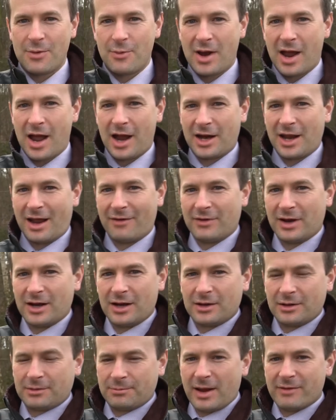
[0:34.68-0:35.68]
we are going to
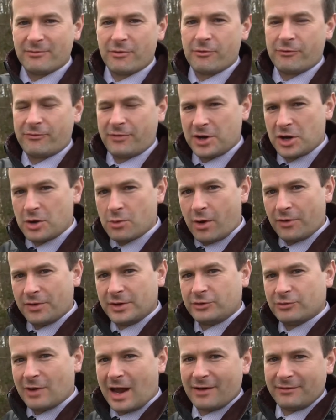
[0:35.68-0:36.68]
have a bit of a review of
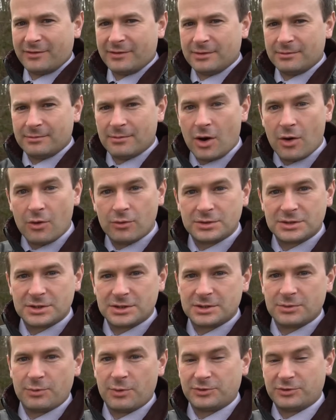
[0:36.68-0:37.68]
the driving
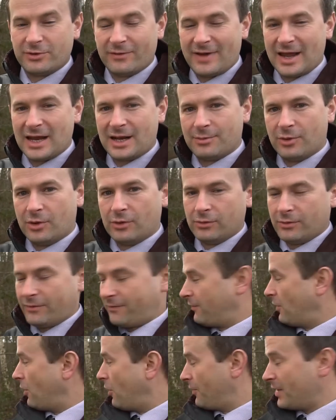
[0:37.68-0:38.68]
modes which are available
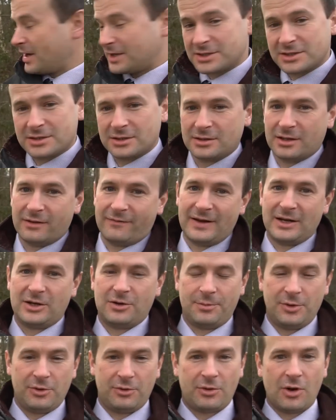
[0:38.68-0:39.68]
for this, the
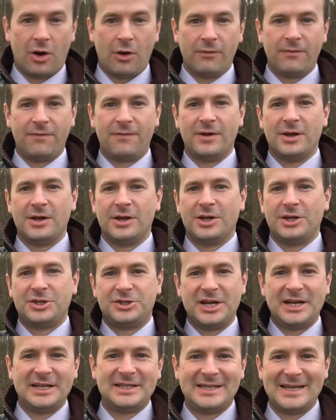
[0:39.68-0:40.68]
VW Golf
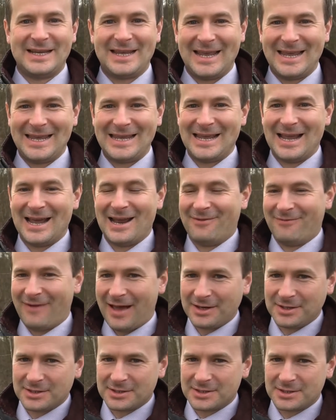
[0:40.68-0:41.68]
GTE
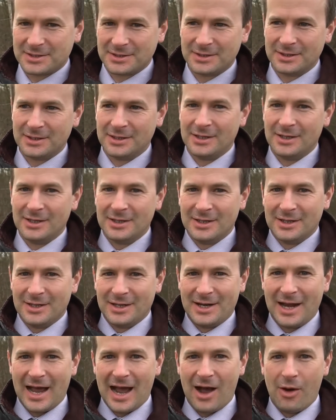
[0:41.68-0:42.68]
Advance.
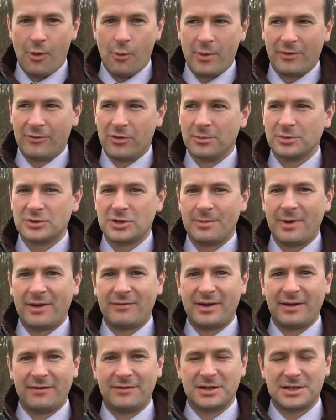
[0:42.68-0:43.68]
Now we've come to a bit
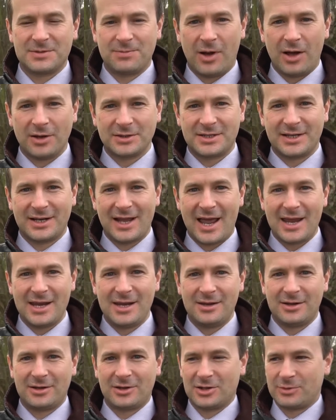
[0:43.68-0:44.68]
of a different spot
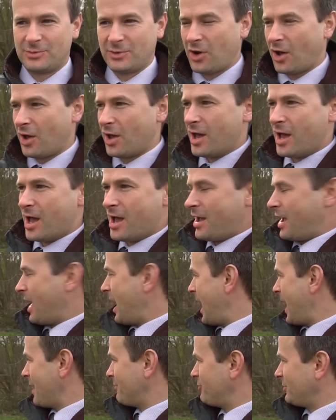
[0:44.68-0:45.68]
today because we've got a
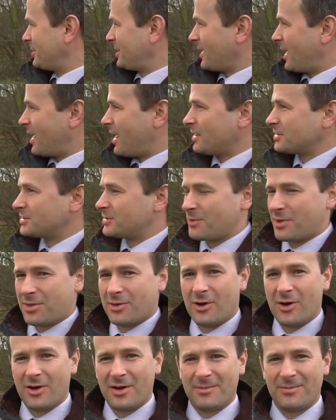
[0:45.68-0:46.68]
hybrid car, so we
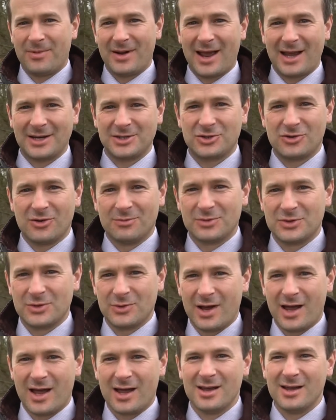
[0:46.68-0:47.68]
thought it'd be nice to come
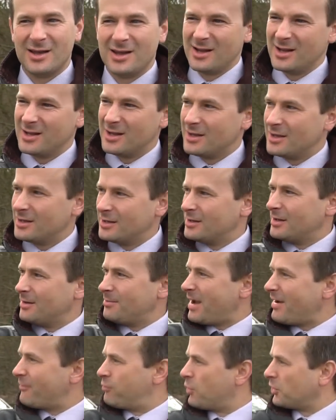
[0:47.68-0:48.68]
to a
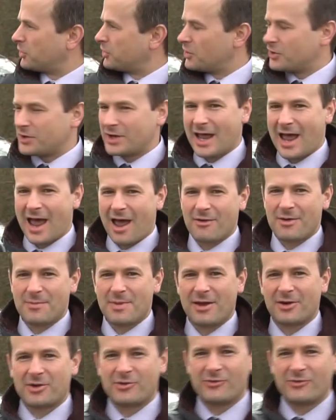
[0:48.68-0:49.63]
bit of woodland area, a bit of